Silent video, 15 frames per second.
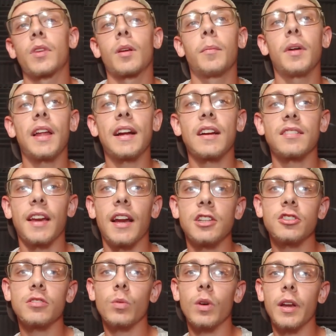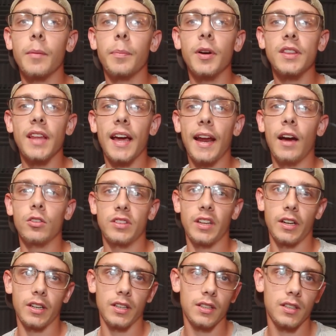But like I said, I just wanted to put that out there.